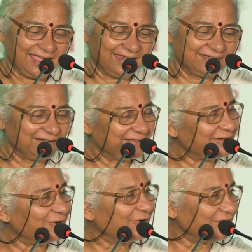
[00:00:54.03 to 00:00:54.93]
and
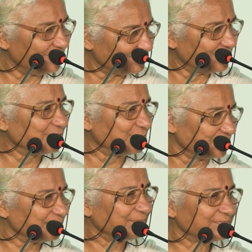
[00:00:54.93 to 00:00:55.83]
all of you,
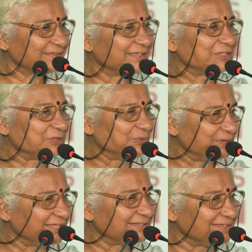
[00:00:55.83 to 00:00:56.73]

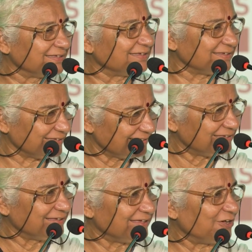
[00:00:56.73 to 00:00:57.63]
including the
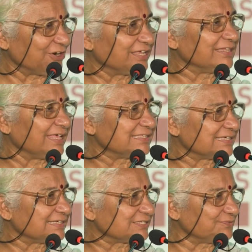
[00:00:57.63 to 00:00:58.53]

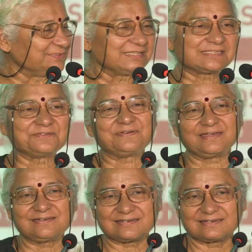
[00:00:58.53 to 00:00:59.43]
organizers of this
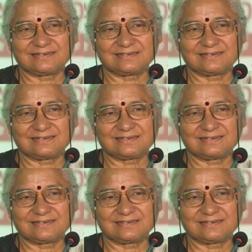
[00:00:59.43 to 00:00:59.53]
event,